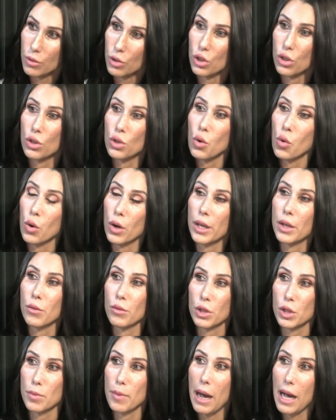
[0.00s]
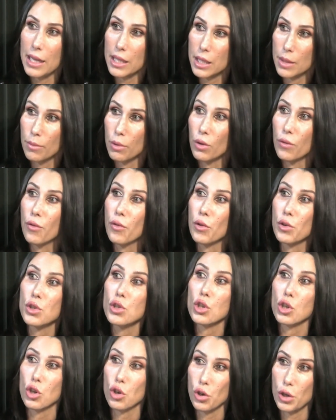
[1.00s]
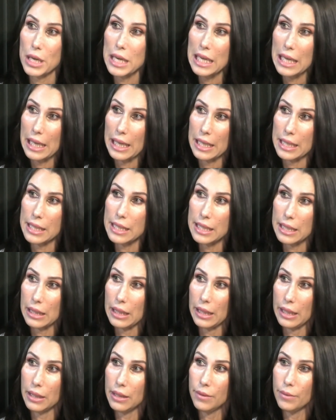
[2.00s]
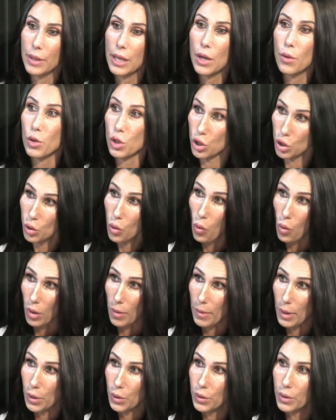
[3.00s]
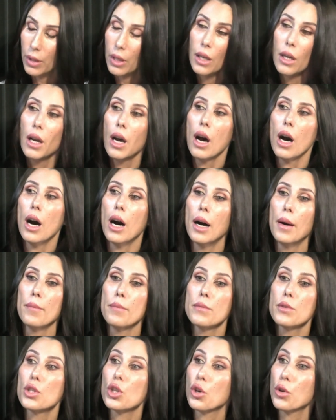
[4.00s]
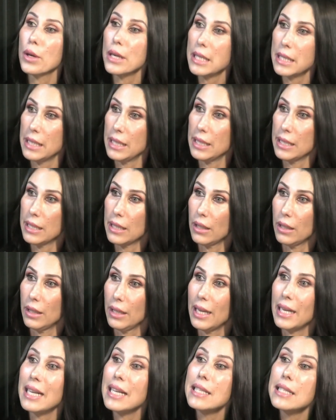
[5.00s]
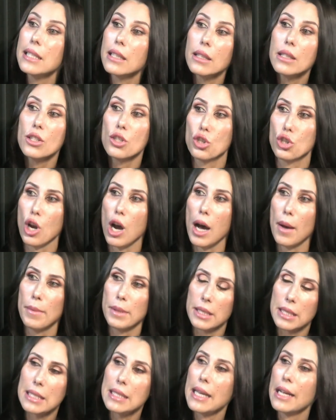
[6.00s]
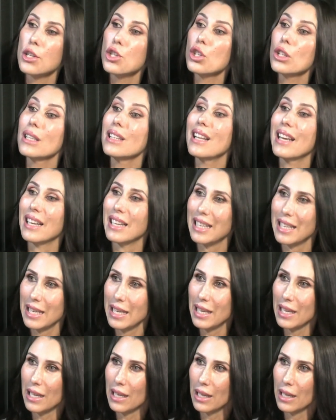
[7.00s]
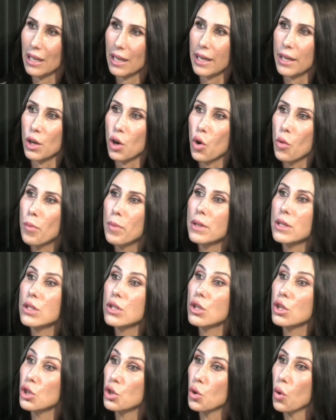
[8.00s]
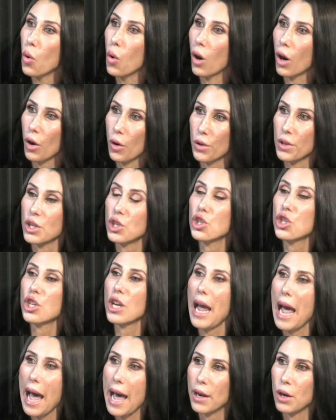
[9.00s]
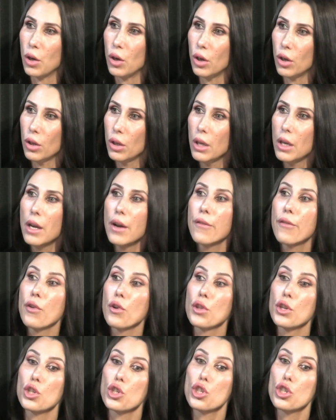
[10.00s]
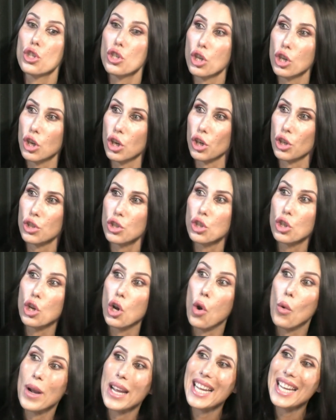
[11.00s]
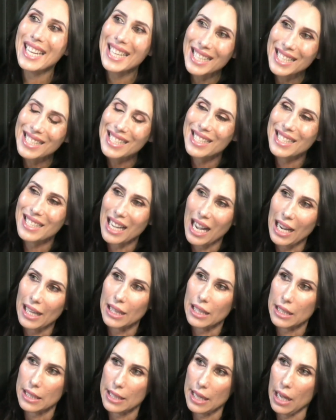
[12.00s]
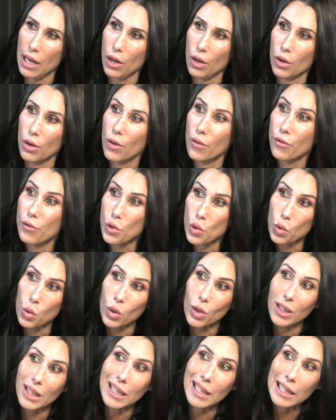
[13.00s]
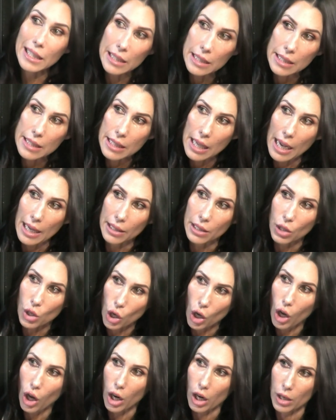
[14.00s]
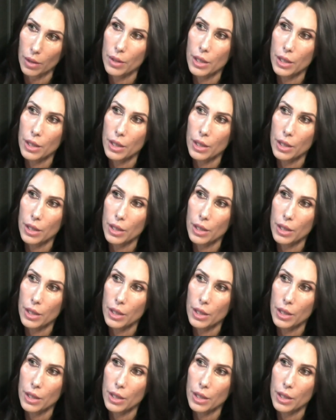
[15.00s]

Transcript: is the organ responsible for secreting insulin, which is a hormone, secretes insulin. And insulin's job is essentially like a key. It opens the door or the channel for the sugars to go inside the cell, fuel inside the car.